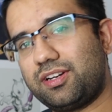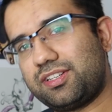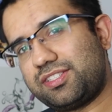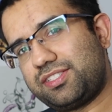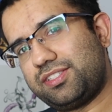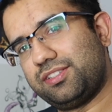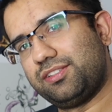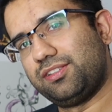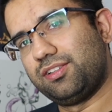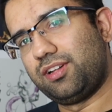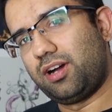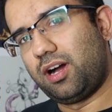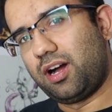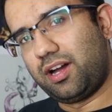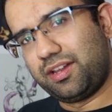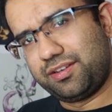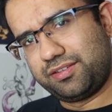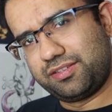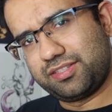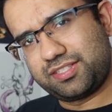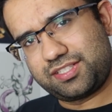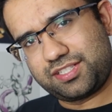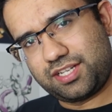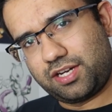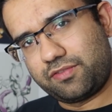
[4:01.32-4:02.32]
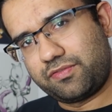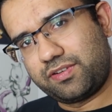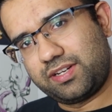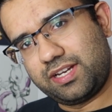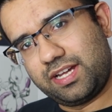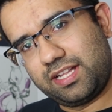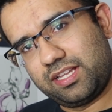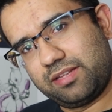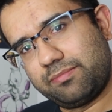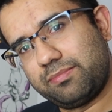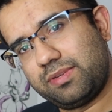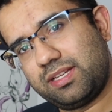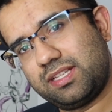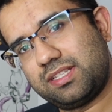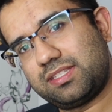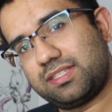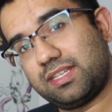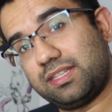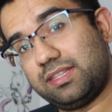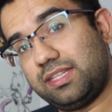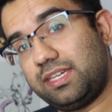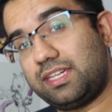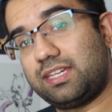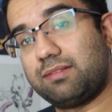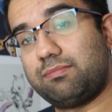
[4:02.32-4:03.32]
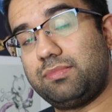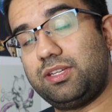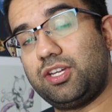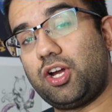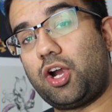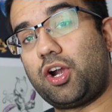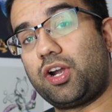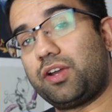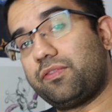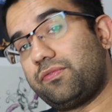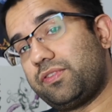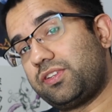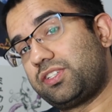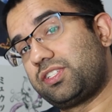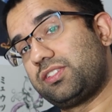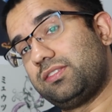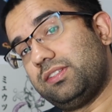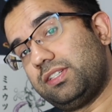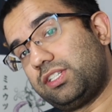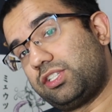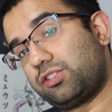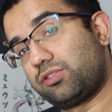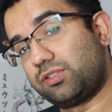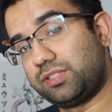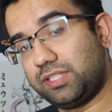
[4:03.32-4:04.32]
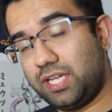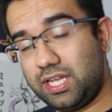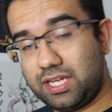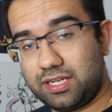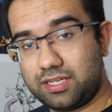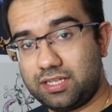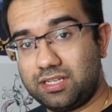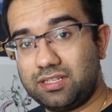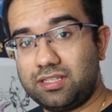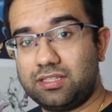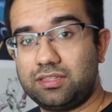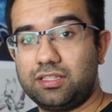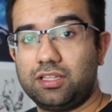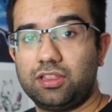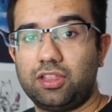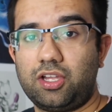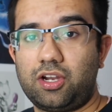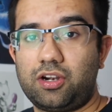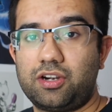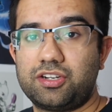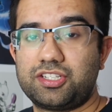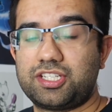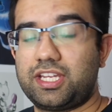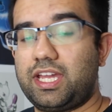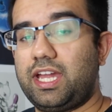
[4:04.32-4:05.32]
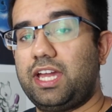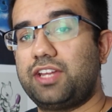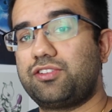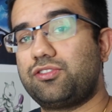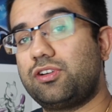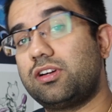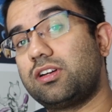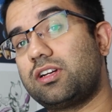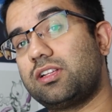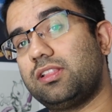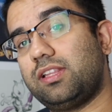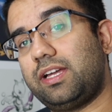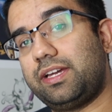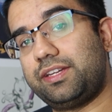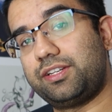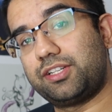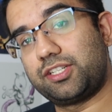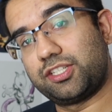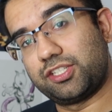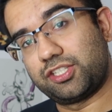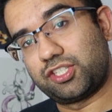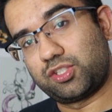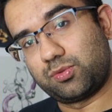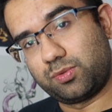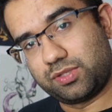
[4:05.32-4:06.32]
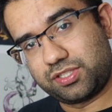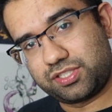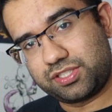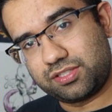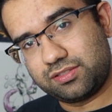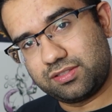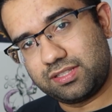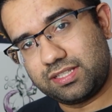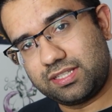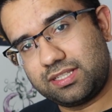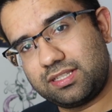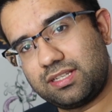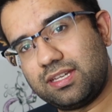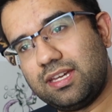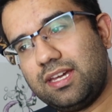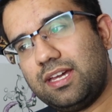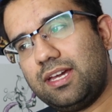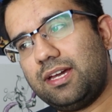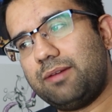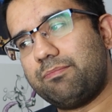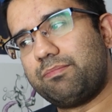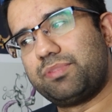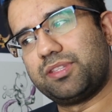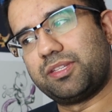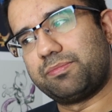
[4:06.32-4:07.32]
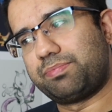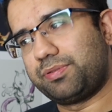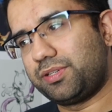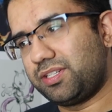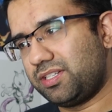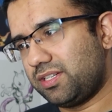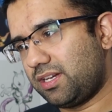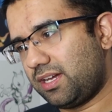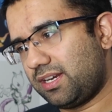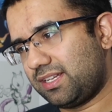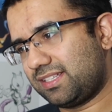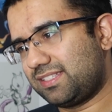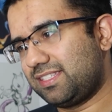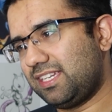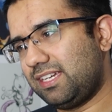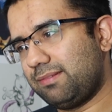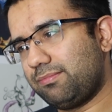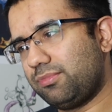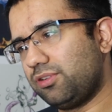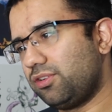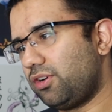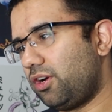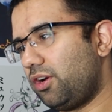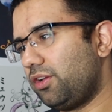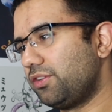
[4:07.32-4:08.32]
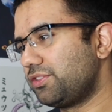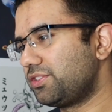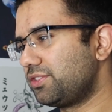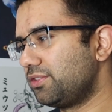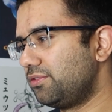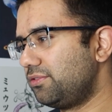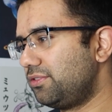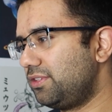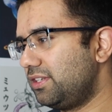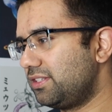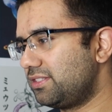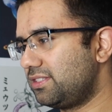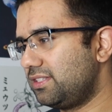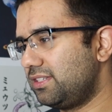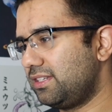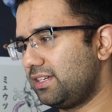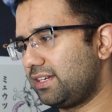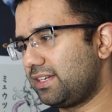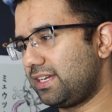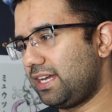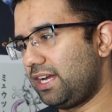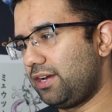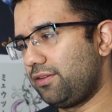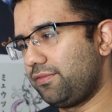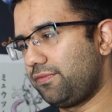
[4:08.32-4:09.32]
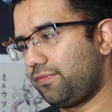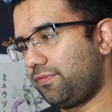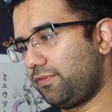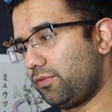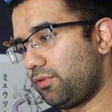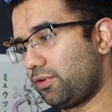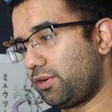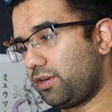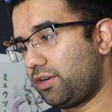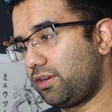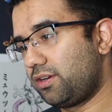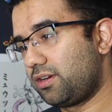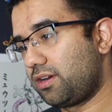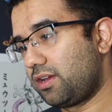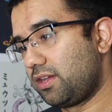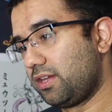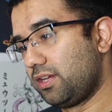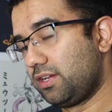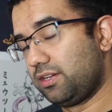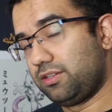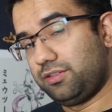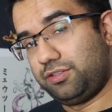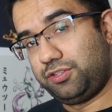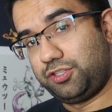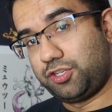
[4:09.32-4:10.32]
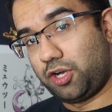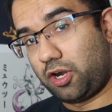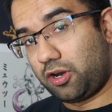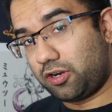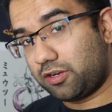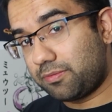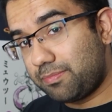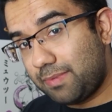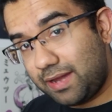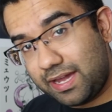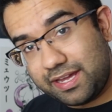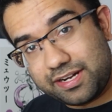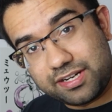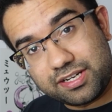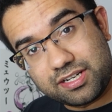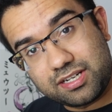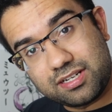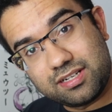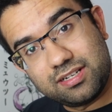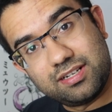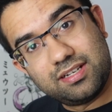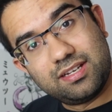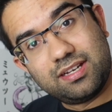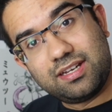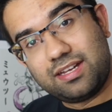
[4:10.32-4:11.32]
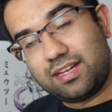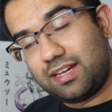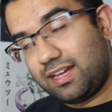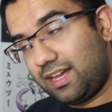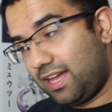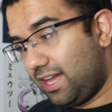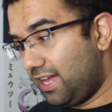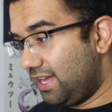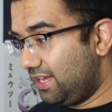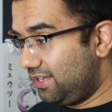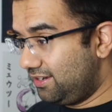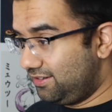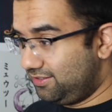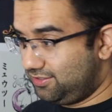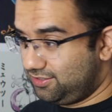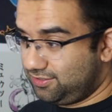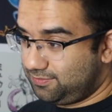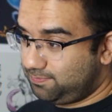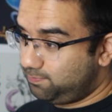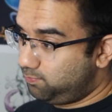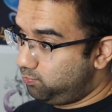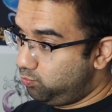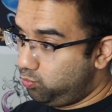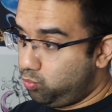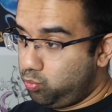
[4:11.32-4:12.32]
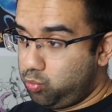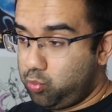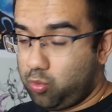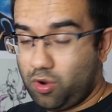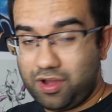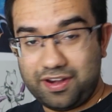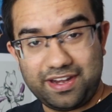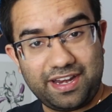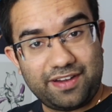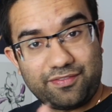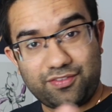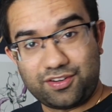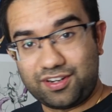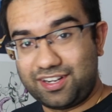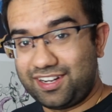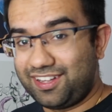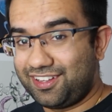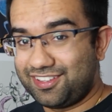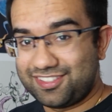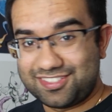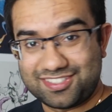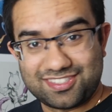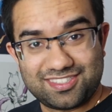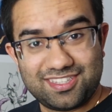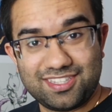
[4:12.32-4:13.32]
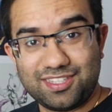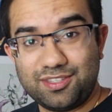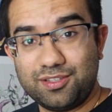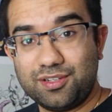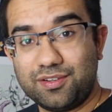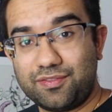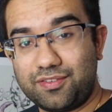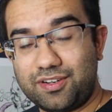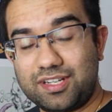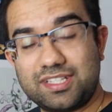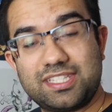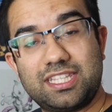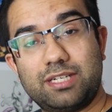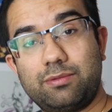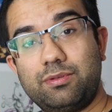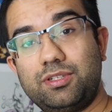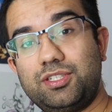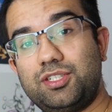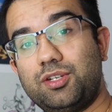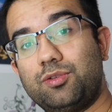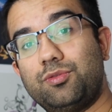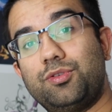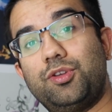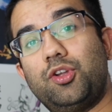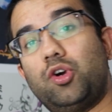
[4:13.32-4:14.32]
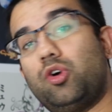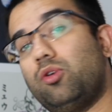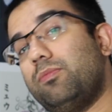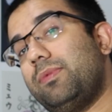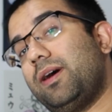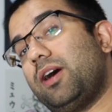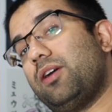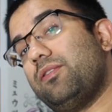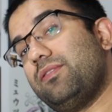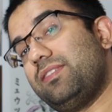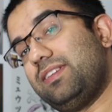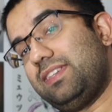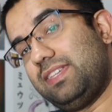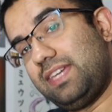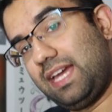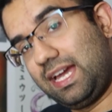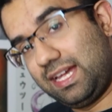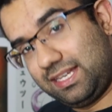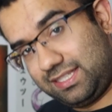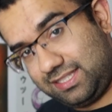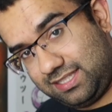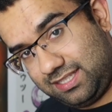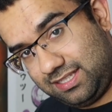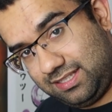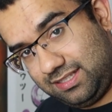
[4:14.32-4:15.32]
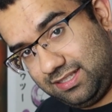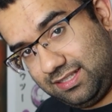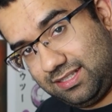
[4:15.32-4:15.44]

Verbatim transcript: are still undiscovered elements, and they can be artificially created in the Large Hadron Collider in Switzerland, but the periodic table also doesn't account for dark matter, and just whatever else in the universe that we don't know about yet.